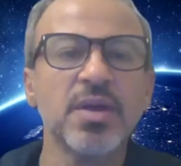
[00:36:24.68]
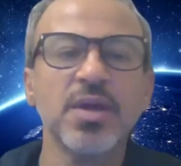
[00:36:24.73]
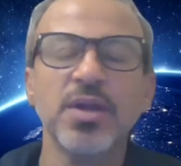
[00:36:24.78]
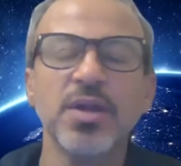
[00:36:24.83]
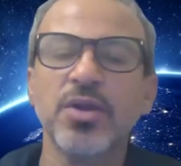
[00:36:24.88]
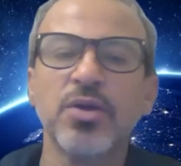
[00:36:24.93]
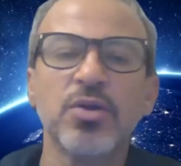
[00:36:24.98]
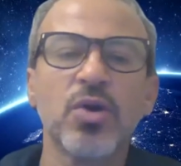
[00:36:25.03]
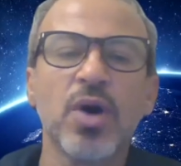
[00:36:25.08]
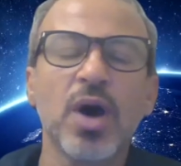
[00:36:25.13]

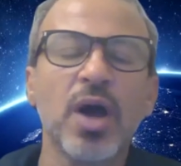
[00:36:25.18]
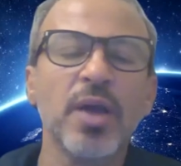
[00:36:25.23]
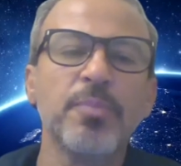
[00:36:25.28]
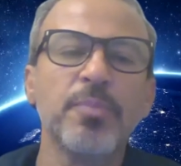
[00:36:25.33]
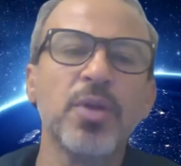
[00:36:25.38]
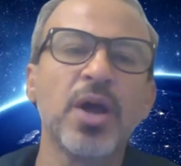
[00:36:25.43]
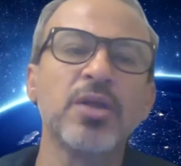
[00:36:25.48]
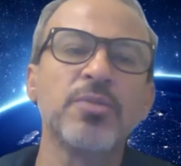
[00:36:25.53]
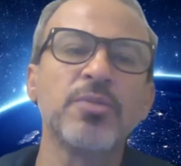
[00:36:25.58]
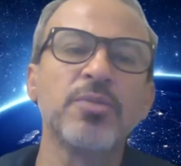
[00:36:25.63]
No,
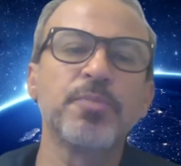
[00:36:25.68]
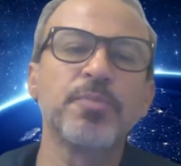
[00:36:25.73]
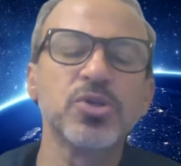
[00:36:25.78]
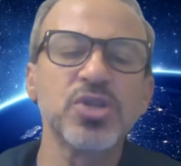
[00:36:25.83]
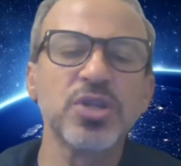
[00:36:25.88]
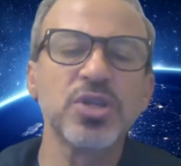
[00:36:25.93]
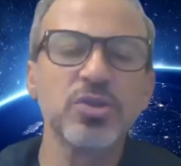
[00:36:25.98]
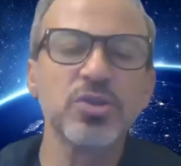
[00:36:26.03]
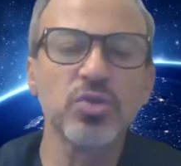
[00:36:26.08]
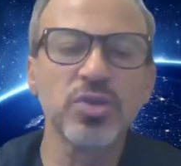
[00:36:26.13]
I
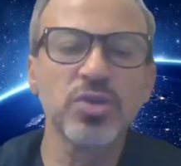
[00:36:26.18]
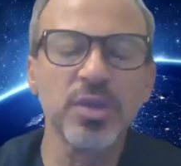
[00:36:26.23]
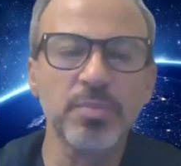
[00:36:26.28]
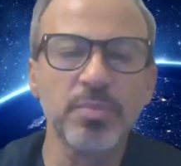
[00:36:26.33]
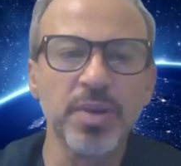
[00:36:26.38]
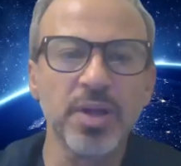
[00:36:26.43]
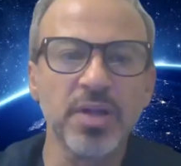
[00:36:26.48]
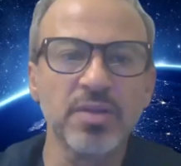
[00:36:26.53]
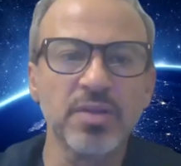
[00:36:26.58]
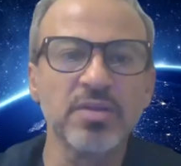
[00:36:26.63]
personally don't
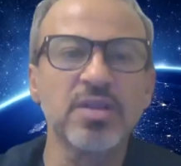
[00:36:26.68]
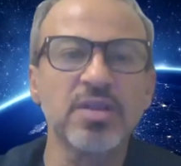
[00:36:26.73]
implant it.